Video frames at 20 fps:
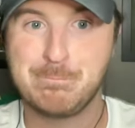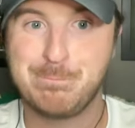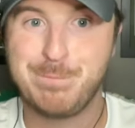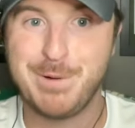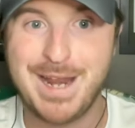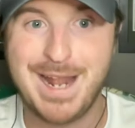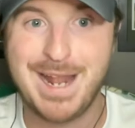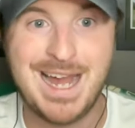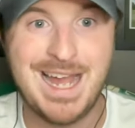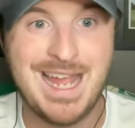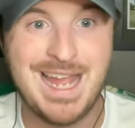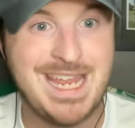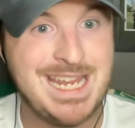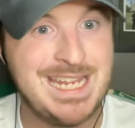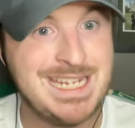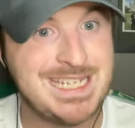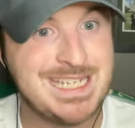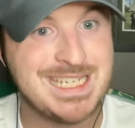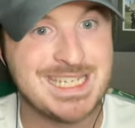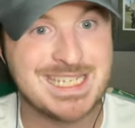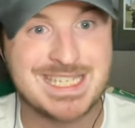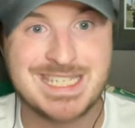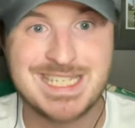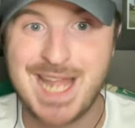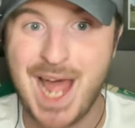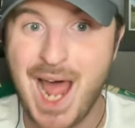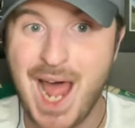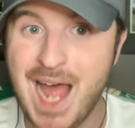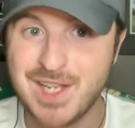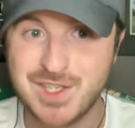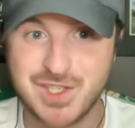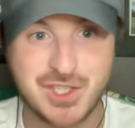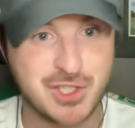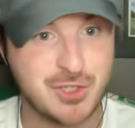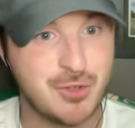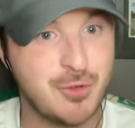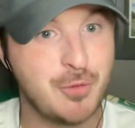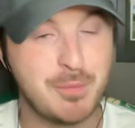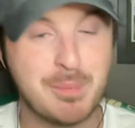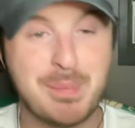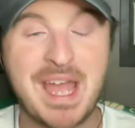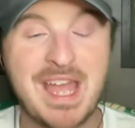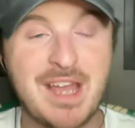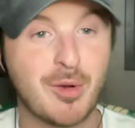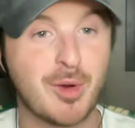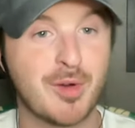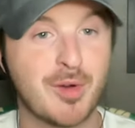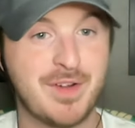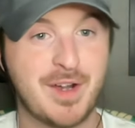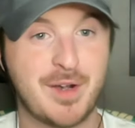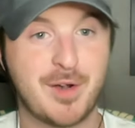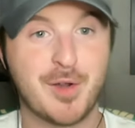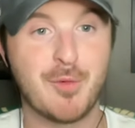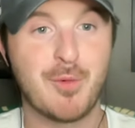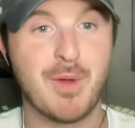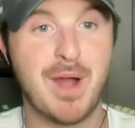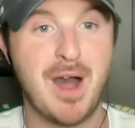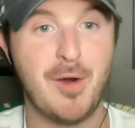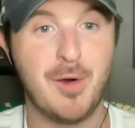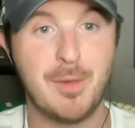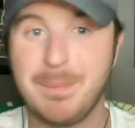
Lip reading: But it does not suit Baylor very well.